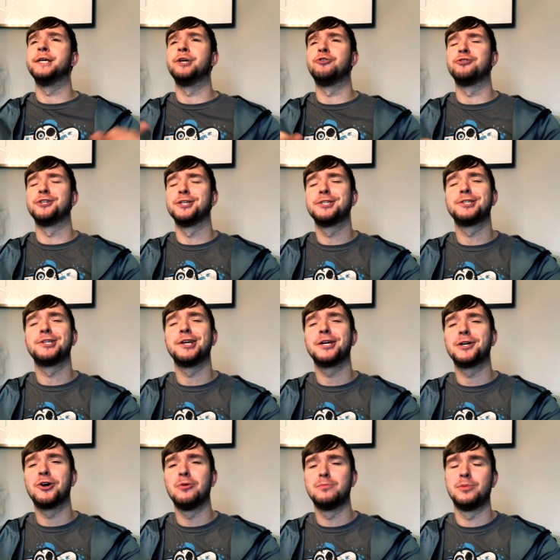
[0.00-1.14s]
the
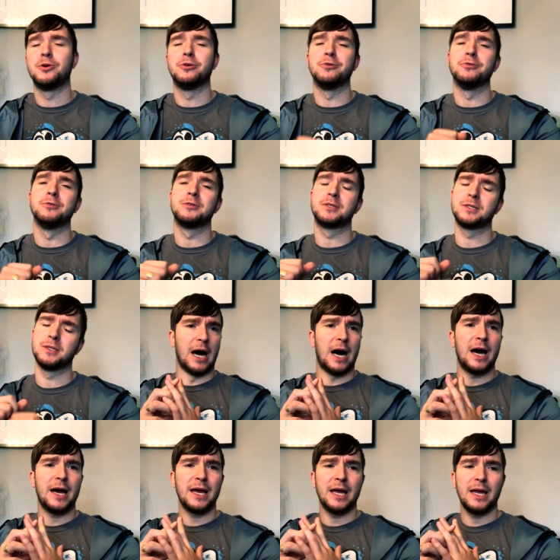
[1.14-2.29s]
autistic couples.
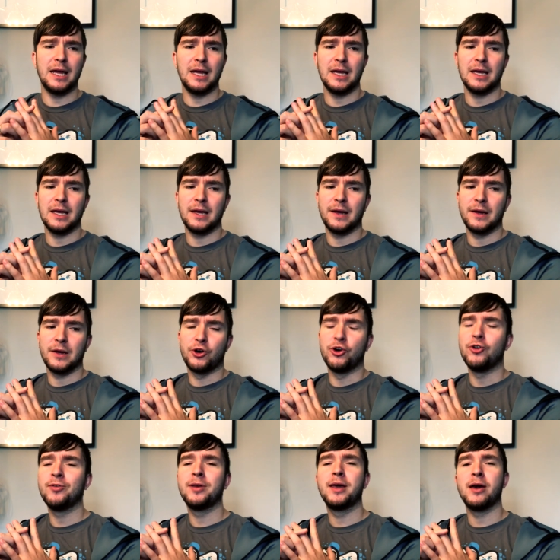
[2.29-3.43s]
I
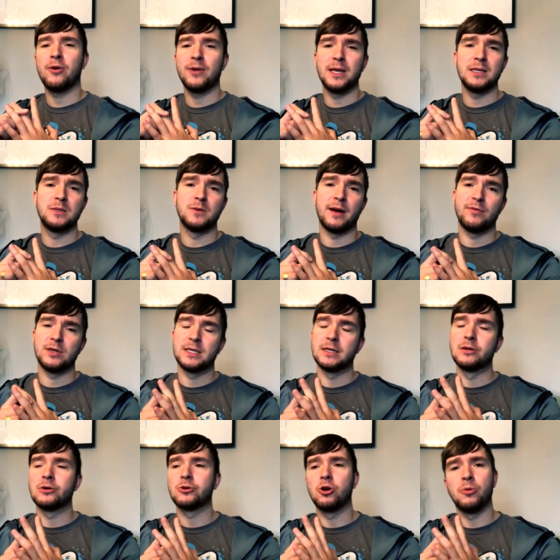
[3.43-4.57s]
could go into every
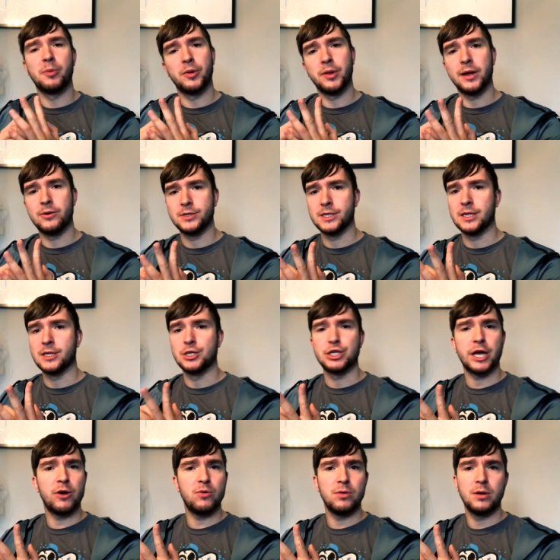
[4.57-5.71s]
single couple that was in the
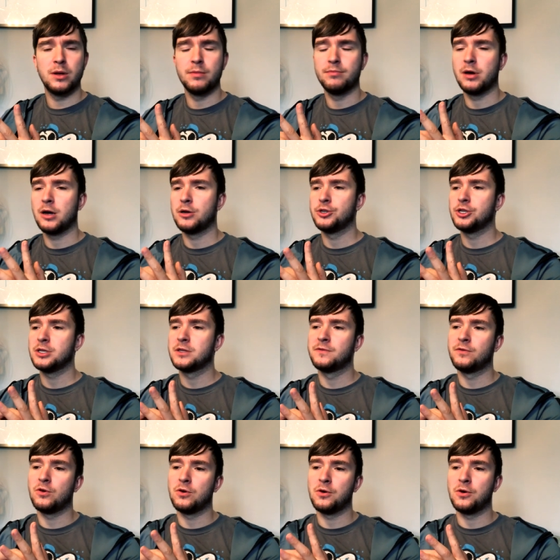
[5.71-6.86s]
show, but just
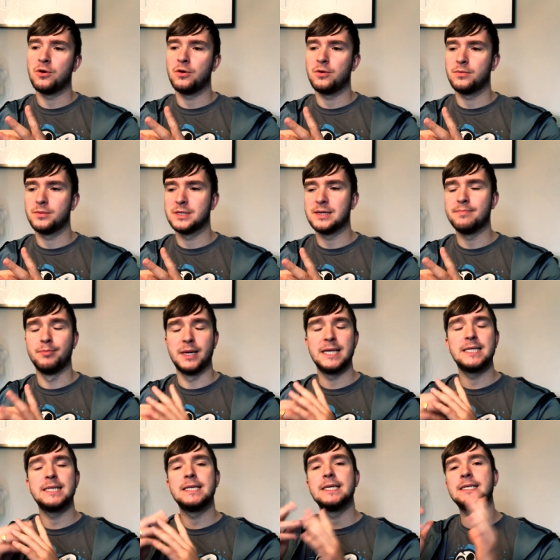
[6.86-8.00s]
for
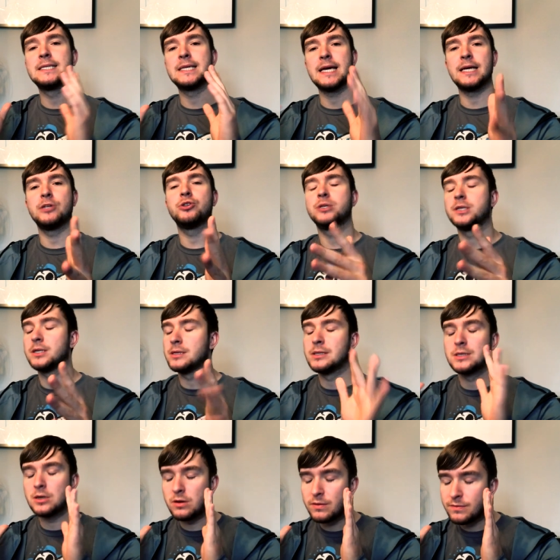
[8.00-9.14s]
simplicity's sake, just to
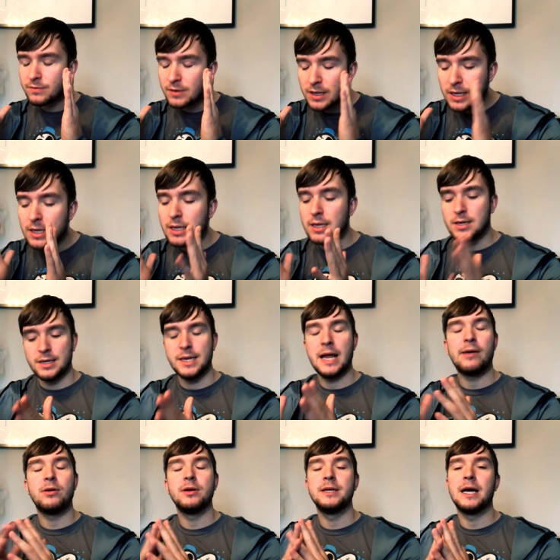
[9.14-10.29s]
sort of
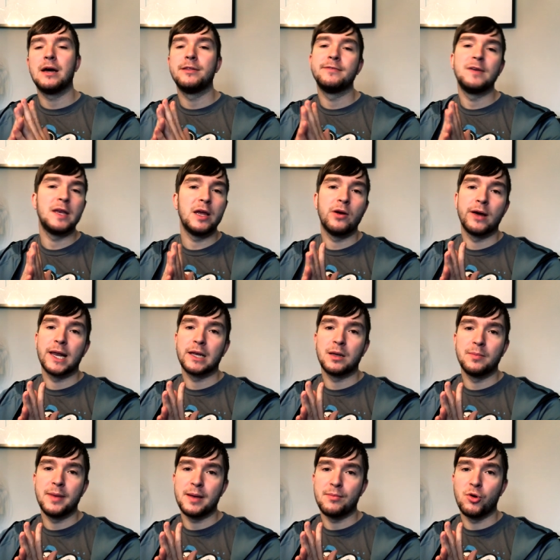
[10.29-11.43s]
narrow down the video a
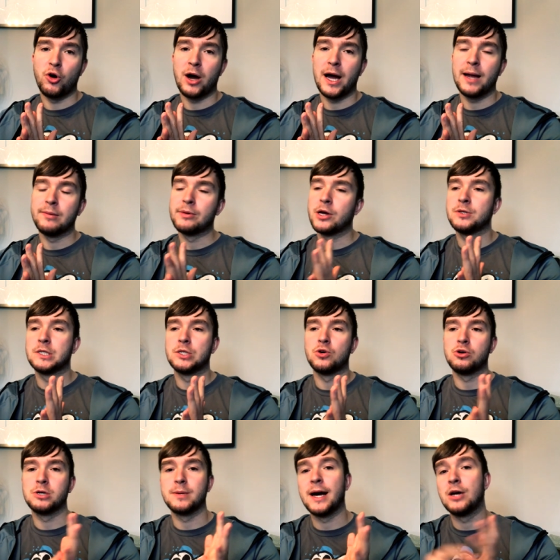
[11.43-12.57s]
little bit more, I'm going to
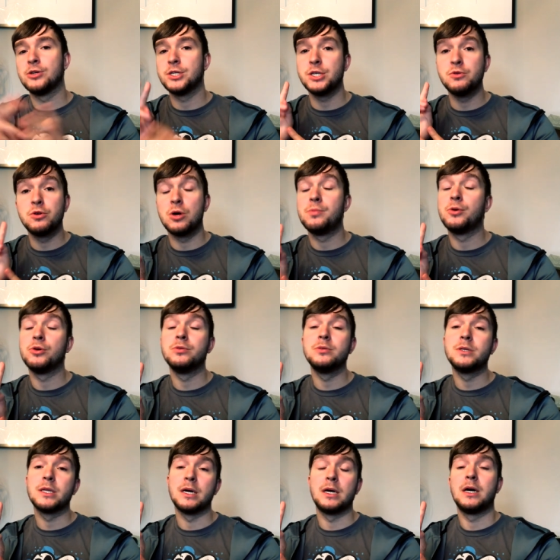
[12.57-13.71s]
talk about two
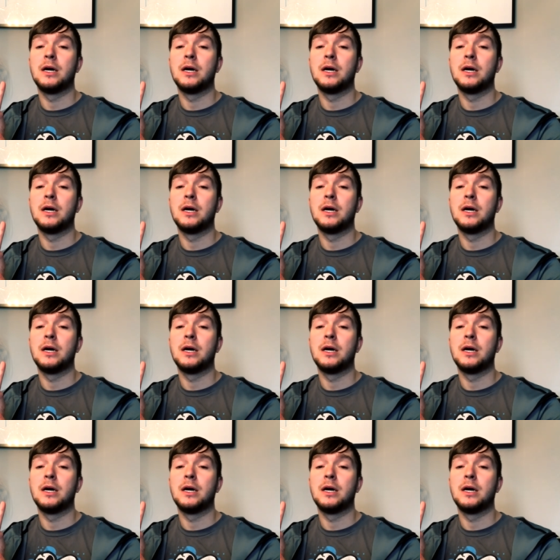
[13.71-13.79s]
couples that